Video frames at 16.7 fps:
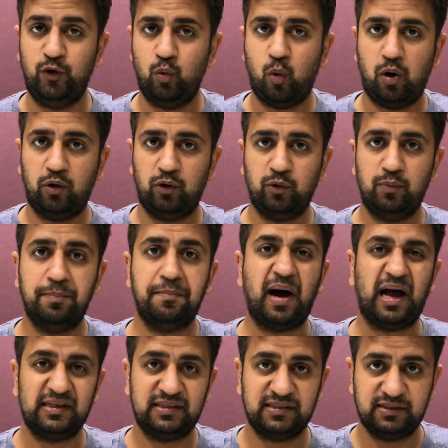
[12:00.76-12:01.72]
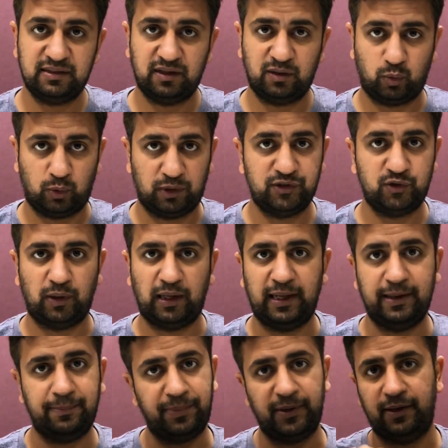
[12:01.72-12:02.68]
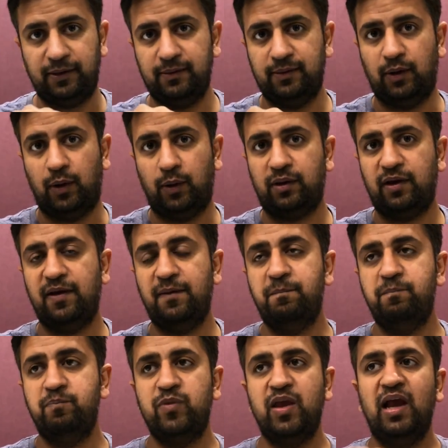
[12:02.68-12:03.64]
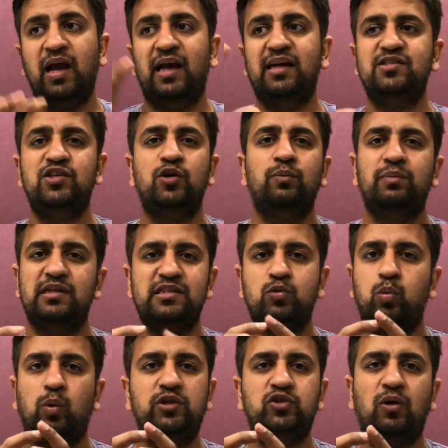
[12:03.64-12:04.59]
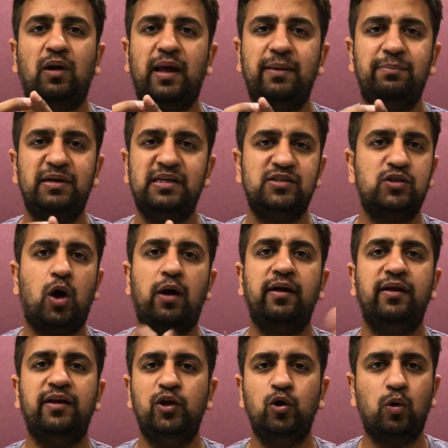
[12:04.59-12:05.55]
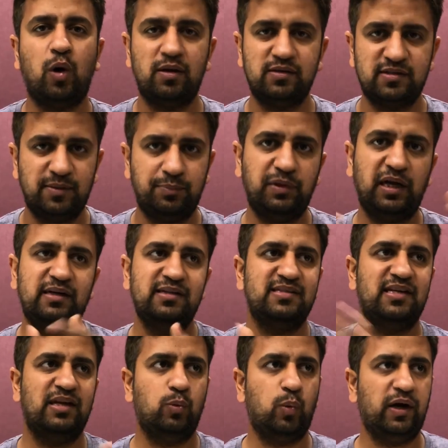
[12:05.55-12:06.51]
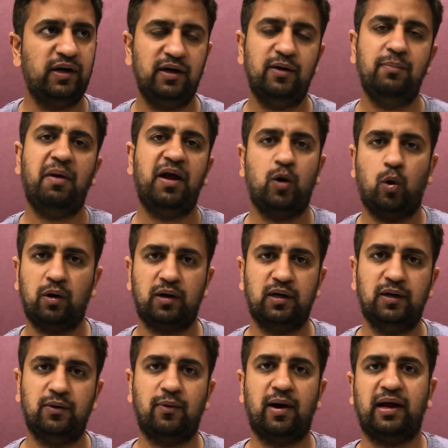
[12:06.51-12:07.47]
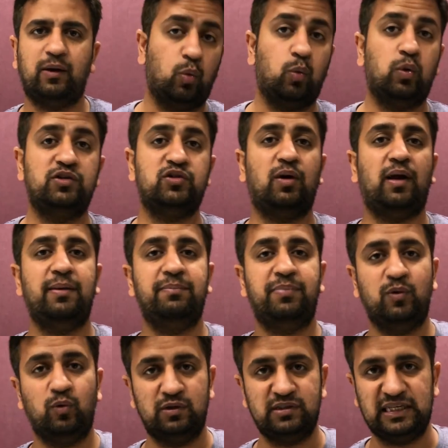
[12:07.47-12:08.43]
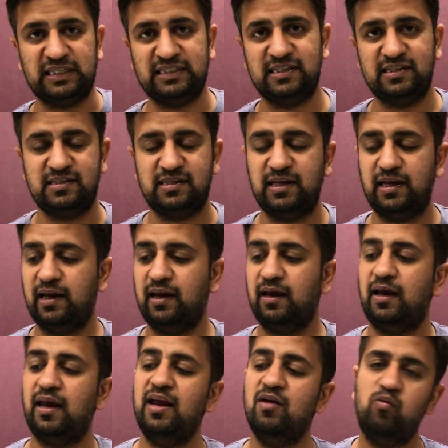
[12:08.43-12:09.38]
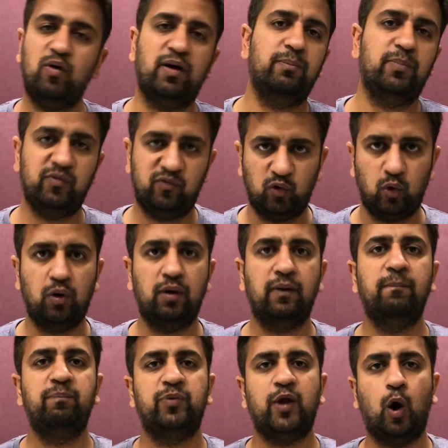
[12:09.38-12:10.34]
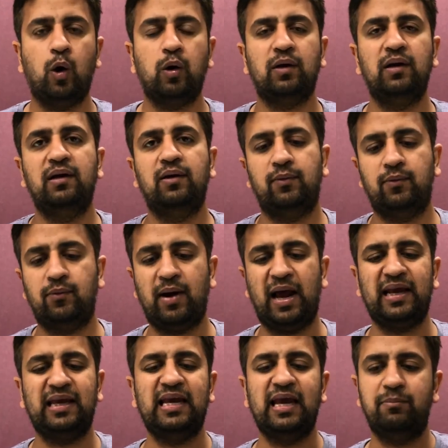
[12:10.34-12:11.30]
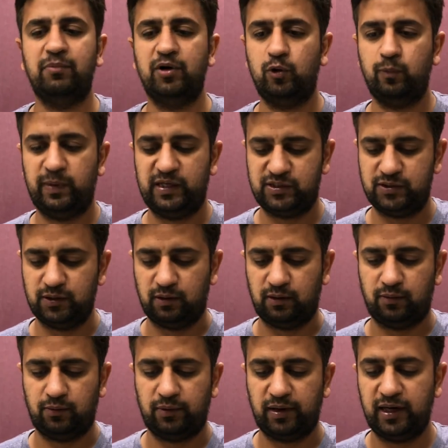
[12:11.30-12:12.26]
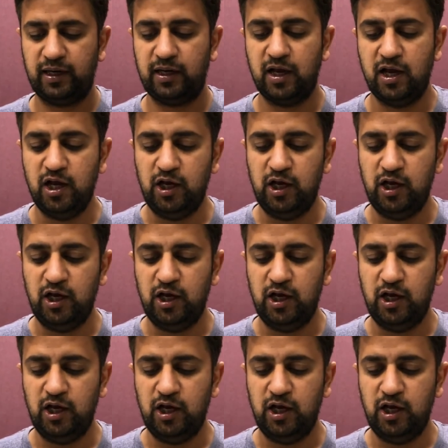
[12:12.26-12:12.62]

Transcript: you want to master virtual IP, okay, assume this, virtual IP is not a new concept that is invented by Oracle RAC. Virtual IP was existing even before Oracle RAC came into picture, right?